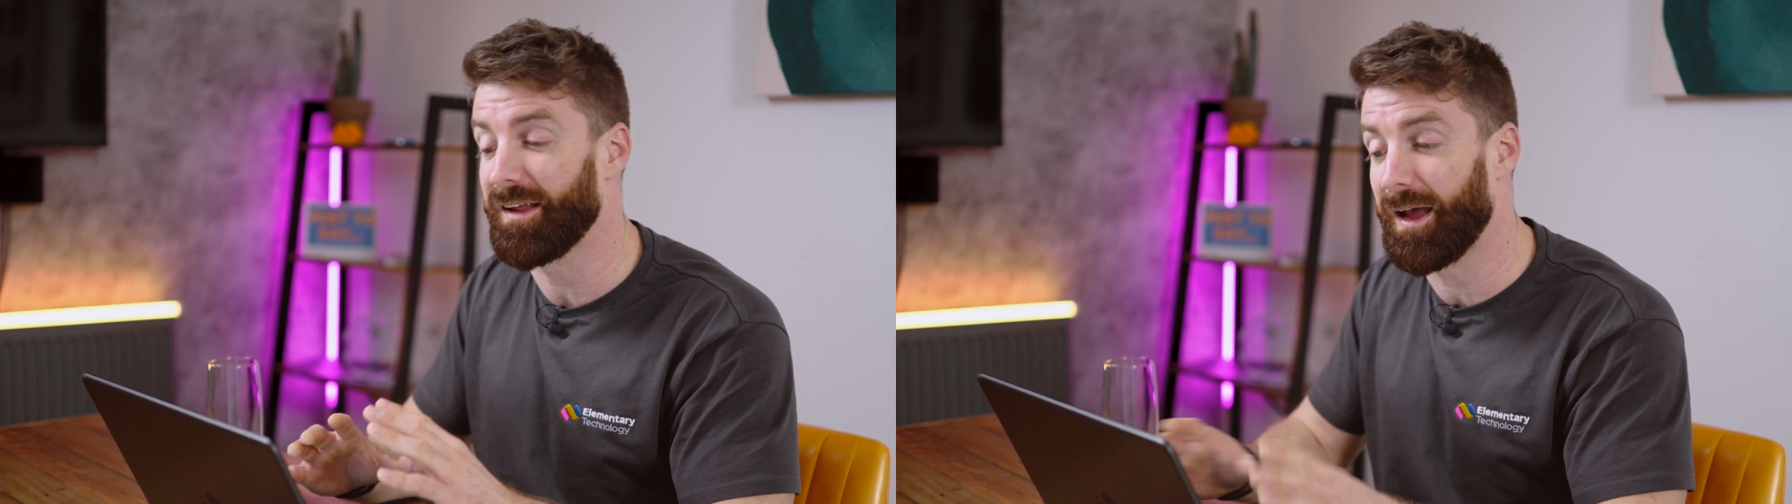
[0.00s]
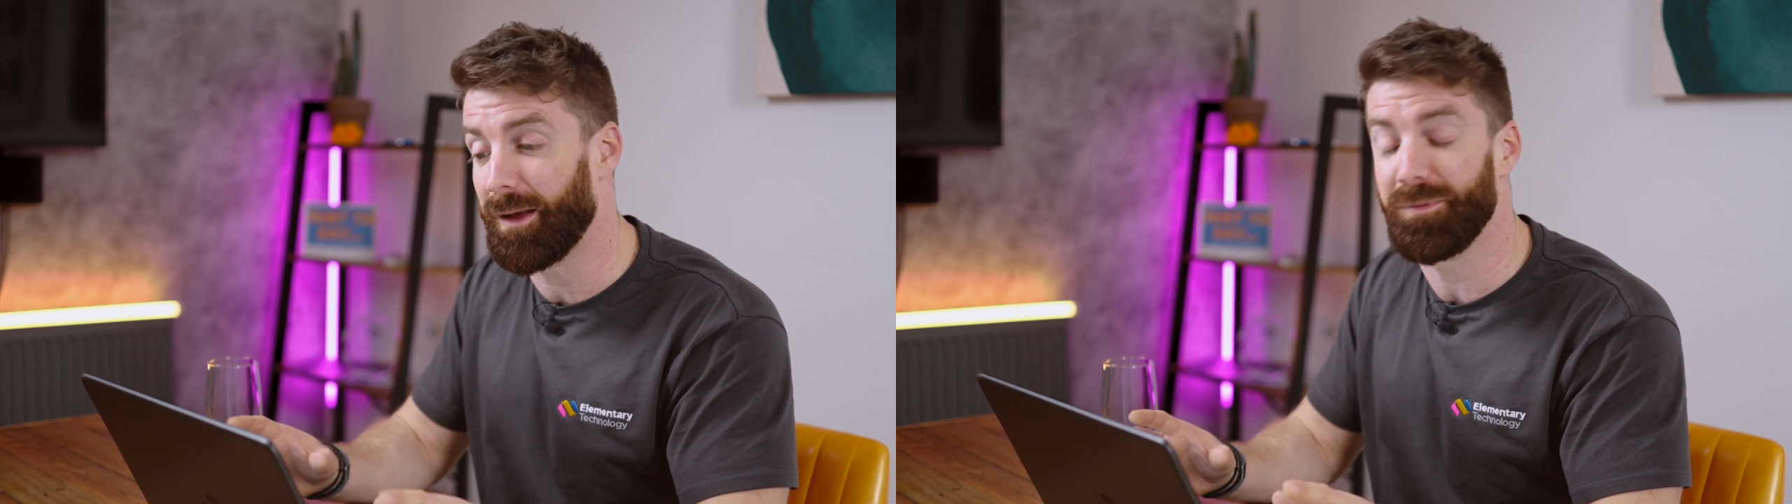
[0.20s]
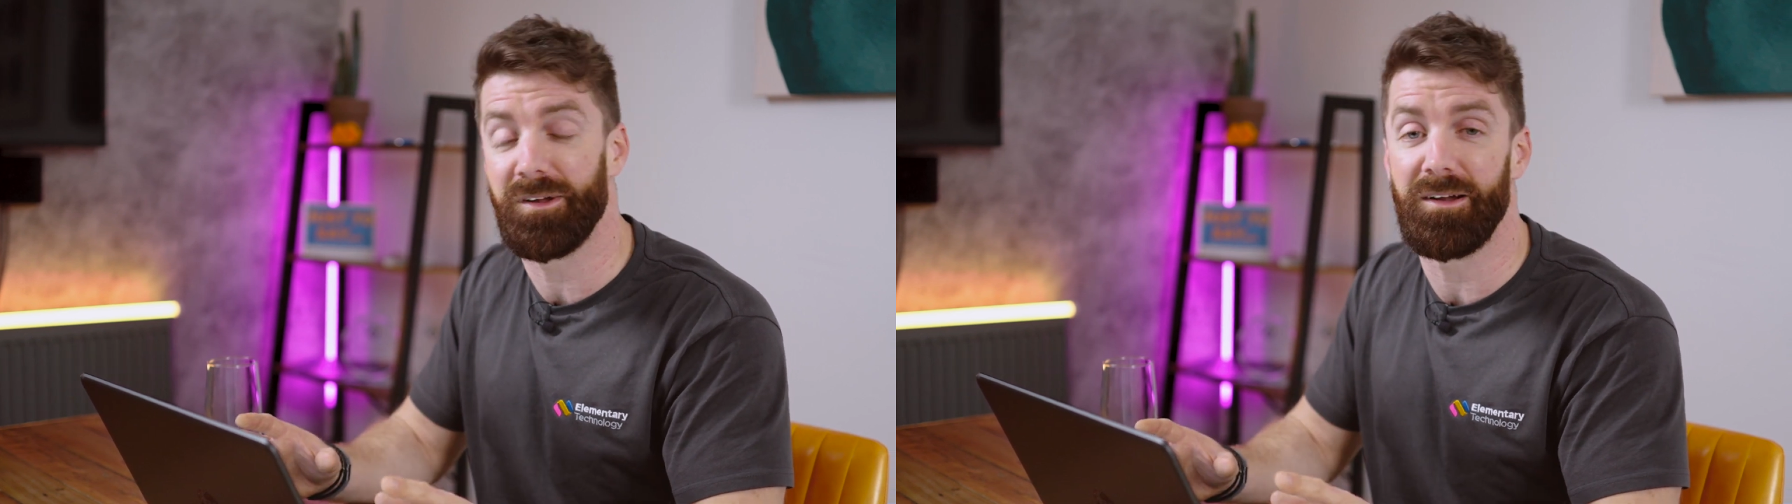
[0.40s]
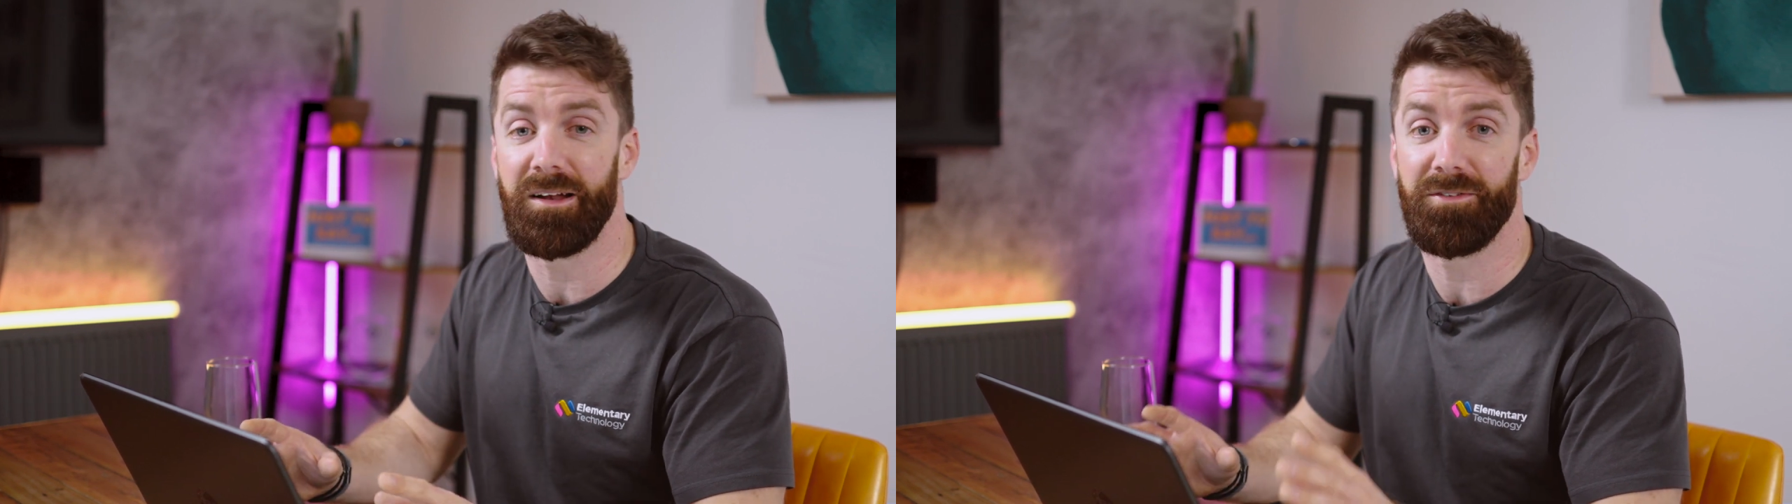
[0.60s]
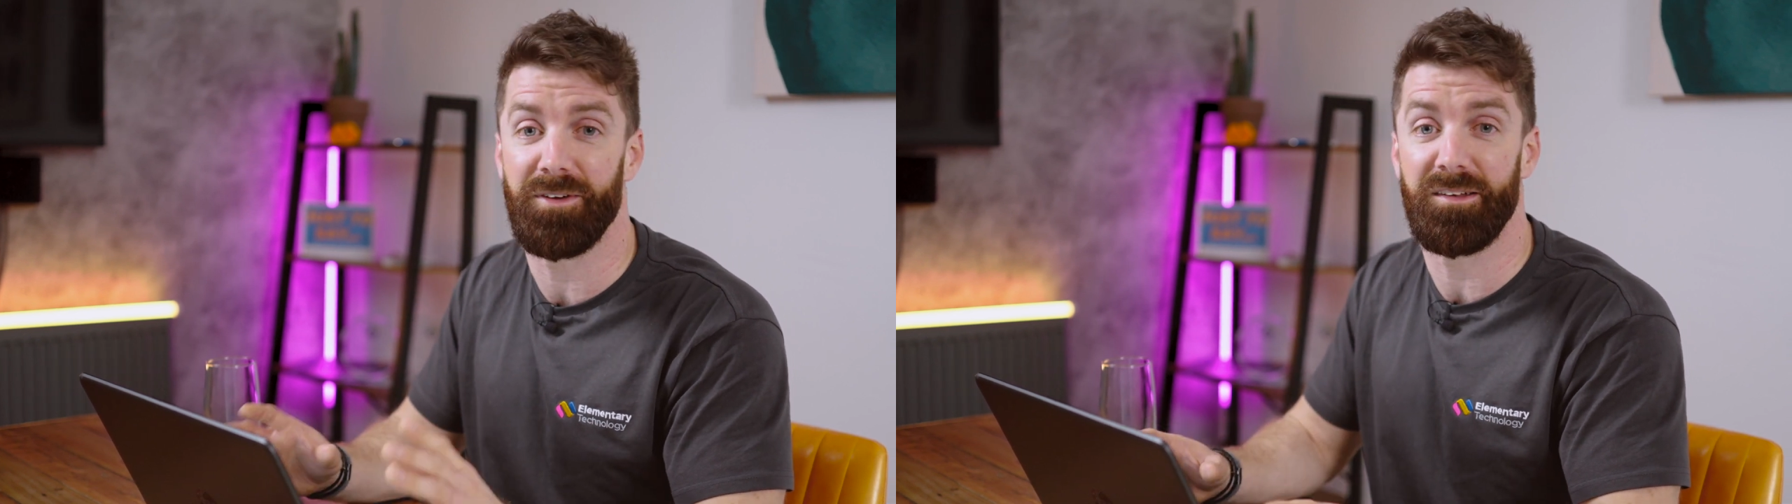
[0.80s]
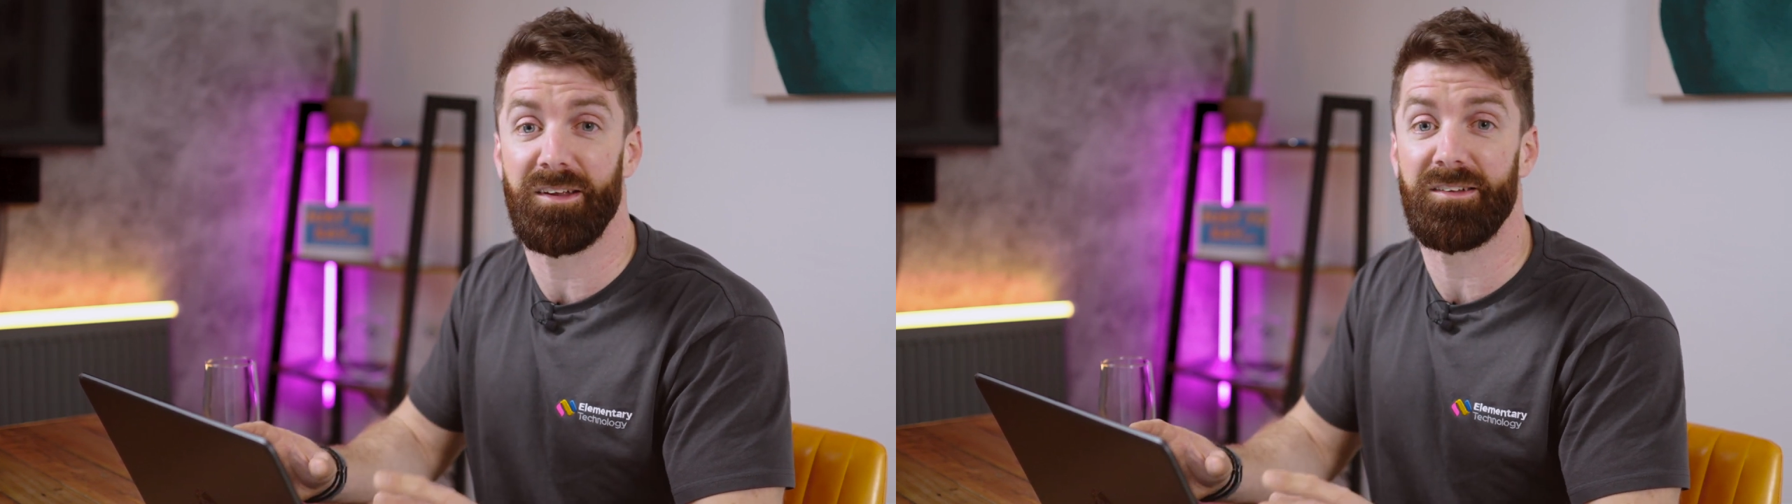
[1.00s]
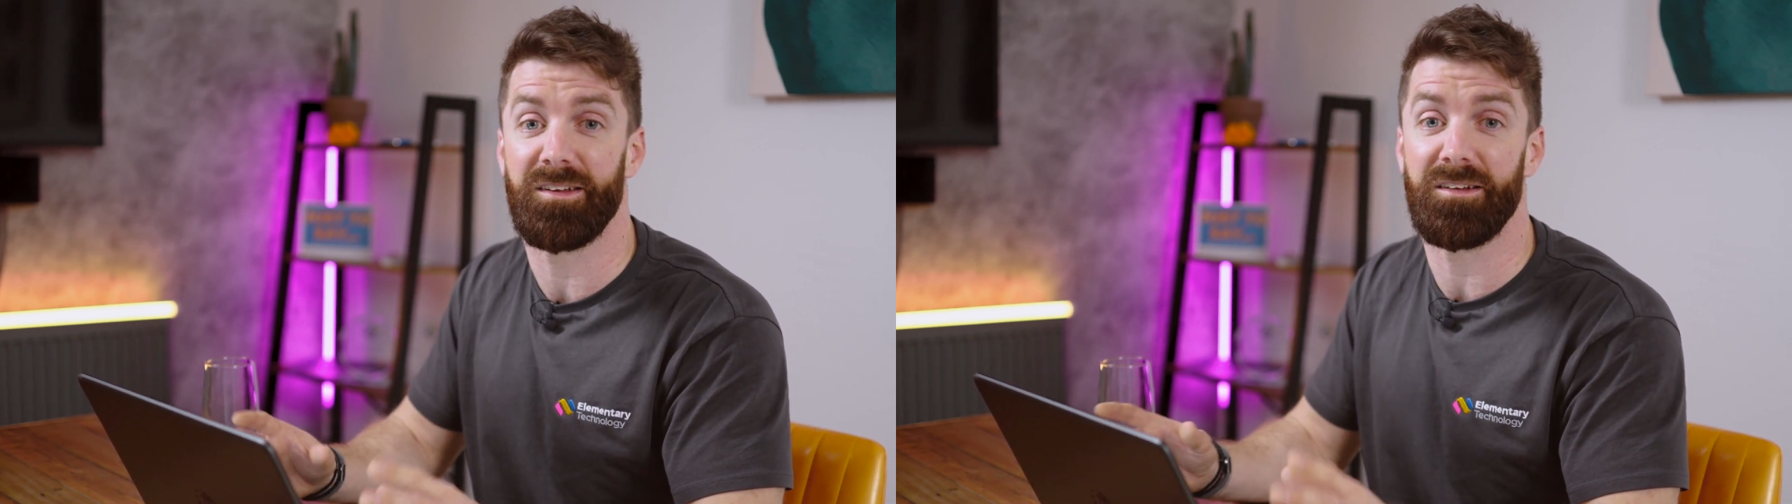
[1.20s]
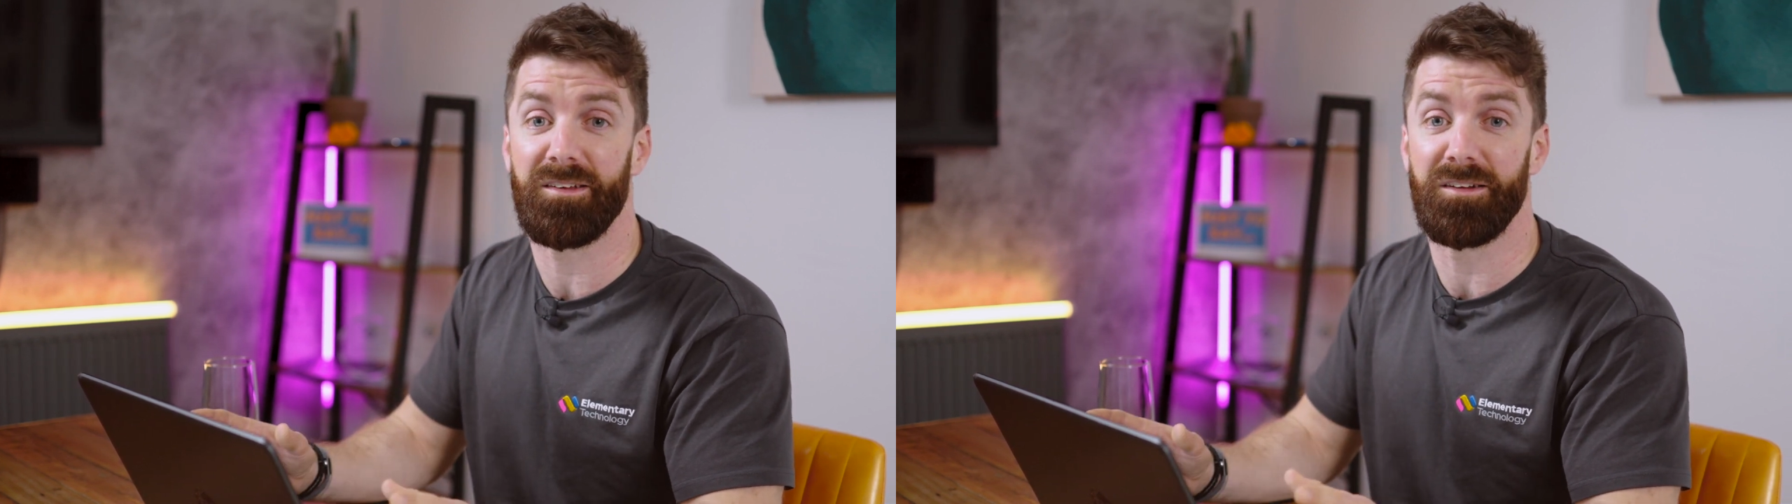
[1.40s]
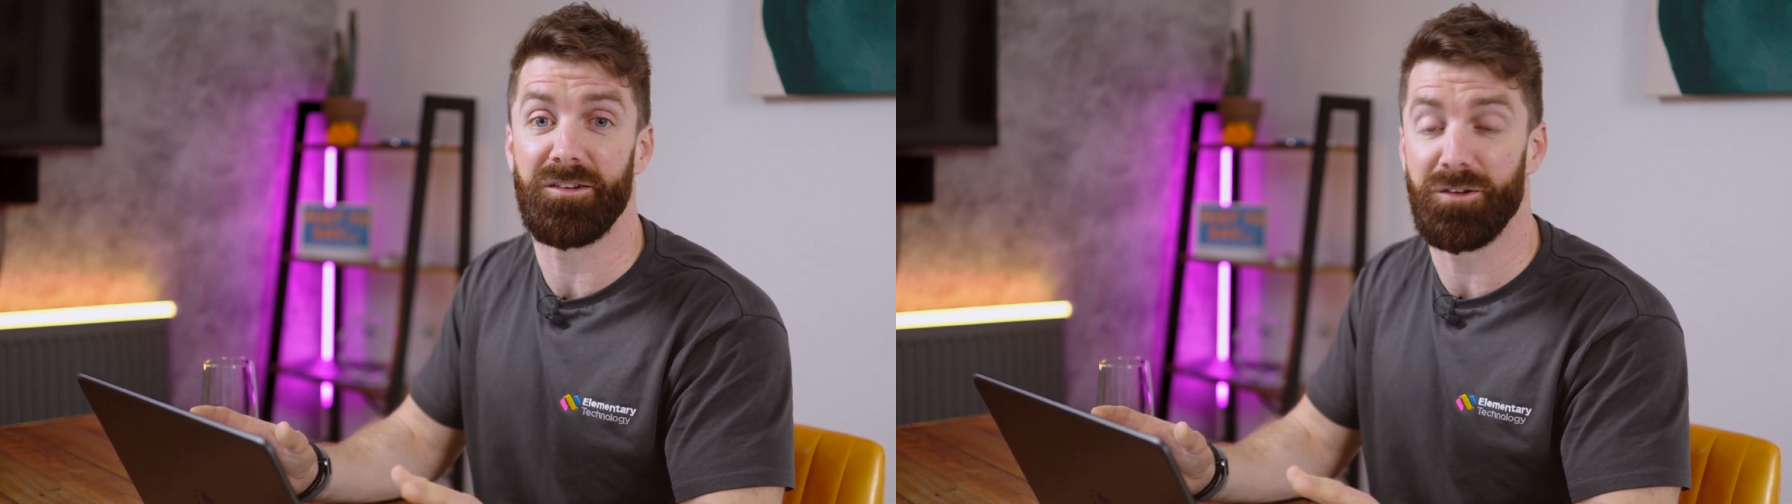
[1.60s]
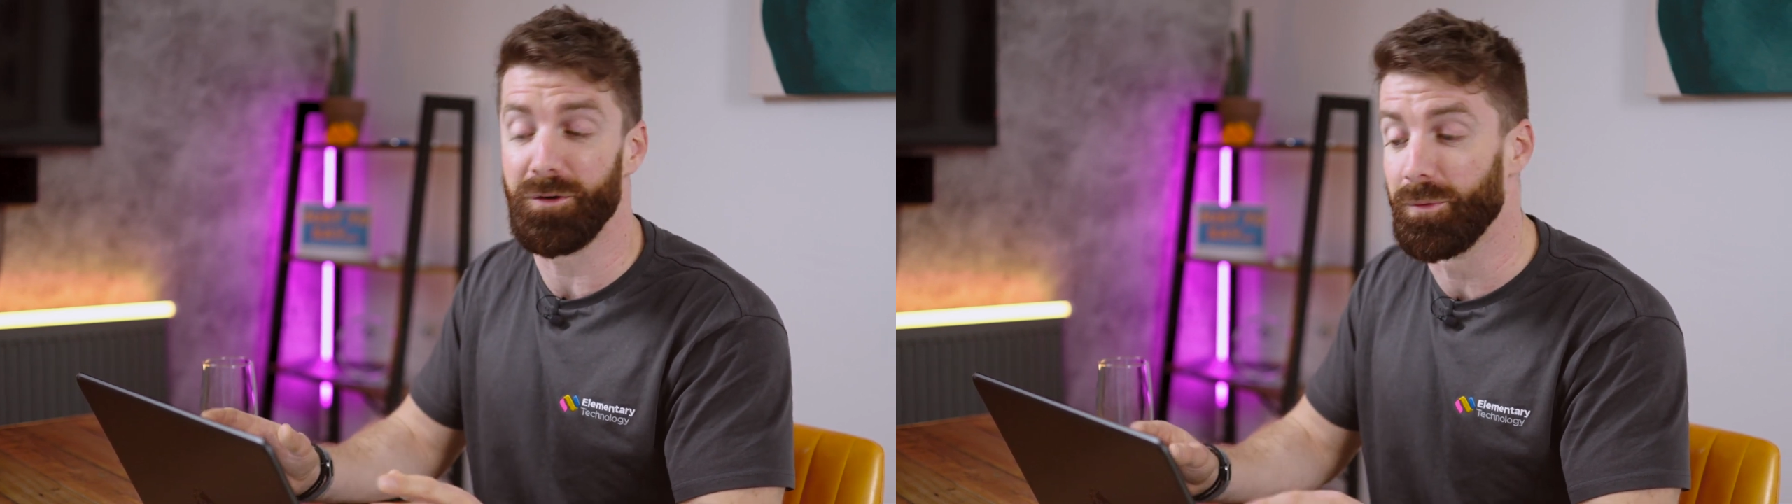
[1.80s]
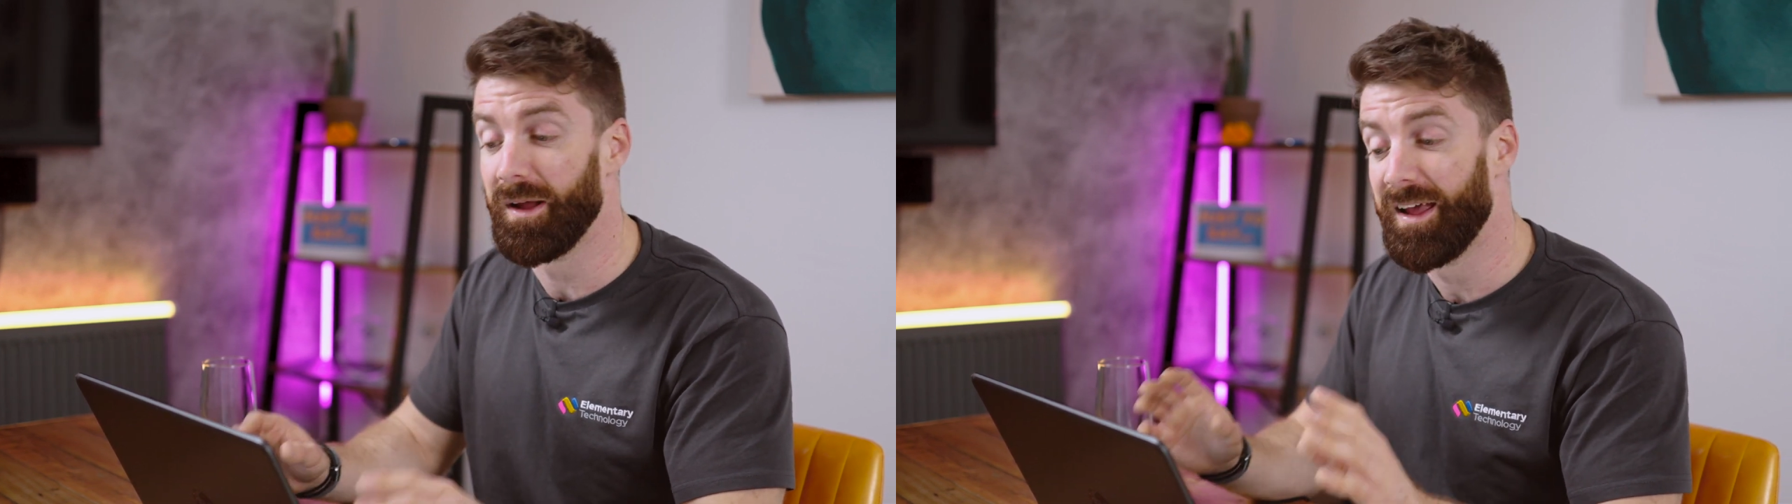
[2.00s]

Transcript: absolutely fantastic teacher tool.